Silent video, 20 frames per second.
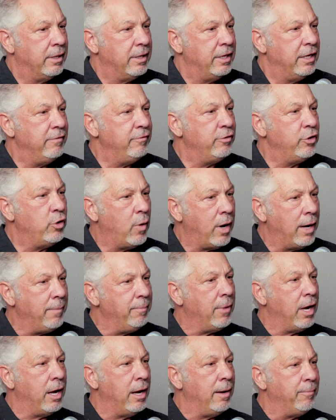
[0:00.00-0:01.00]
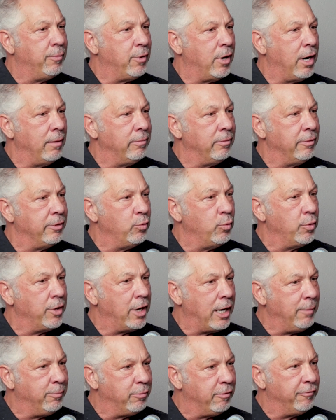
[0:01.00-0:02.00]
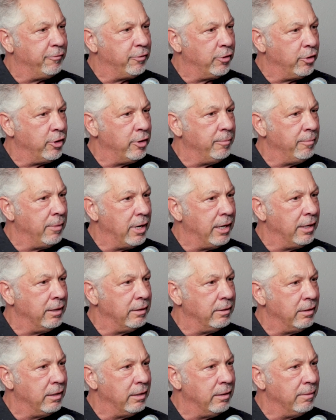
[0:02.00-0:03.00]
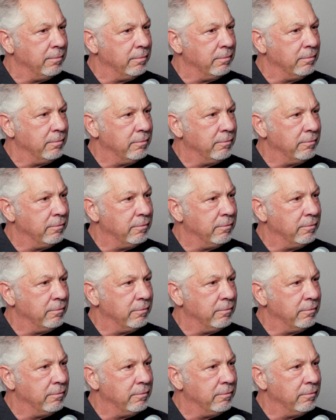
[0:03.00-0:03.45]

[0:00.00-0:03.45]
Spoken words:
Even though I'm probably what I prefer in my